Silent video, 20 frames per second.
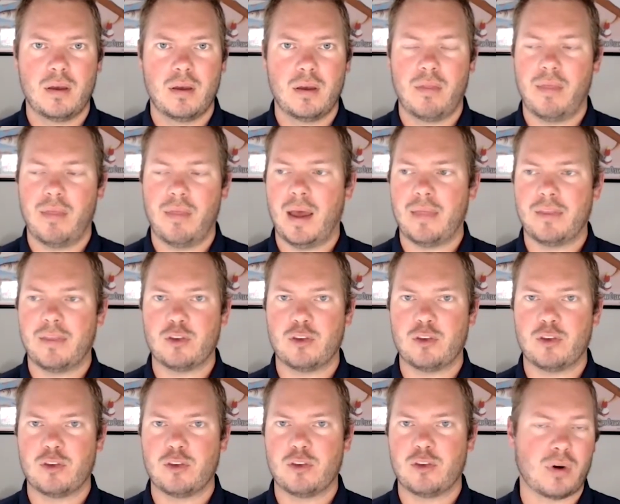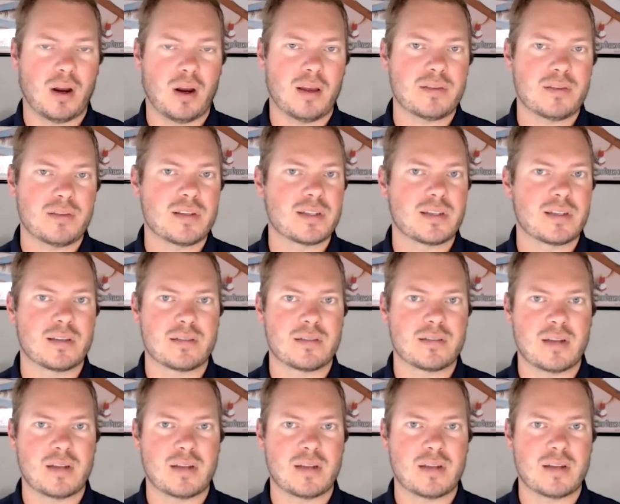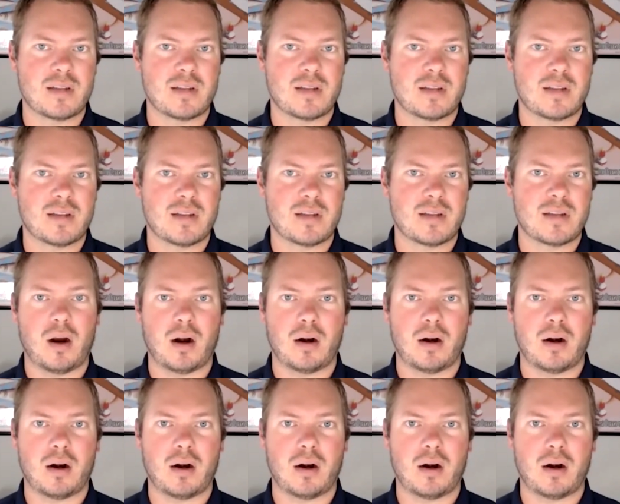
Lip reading: that this permitting process has not been up to